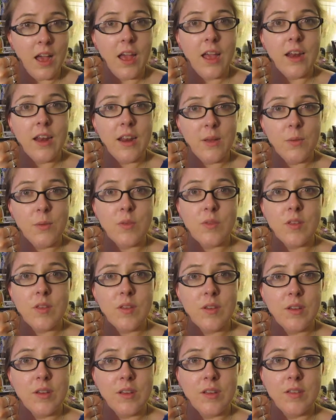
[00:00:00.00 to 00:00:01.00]
And I will see
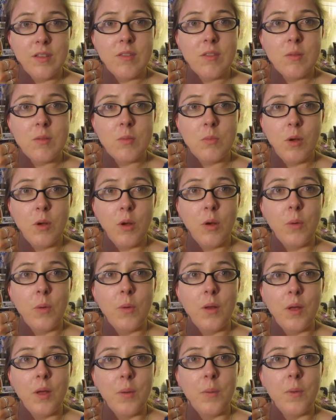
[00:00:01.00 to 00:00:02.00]
you guys tomorrow
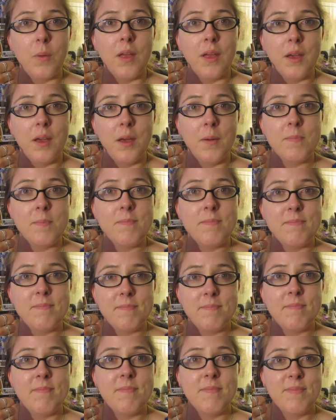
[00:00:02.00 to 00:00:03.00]
when I wake up.
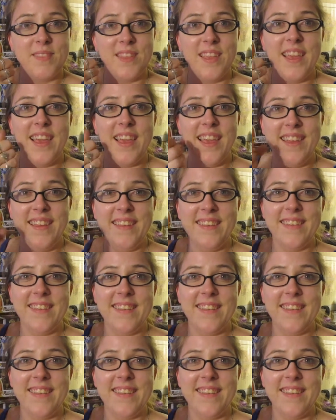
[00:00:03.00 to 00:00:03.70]
Okay?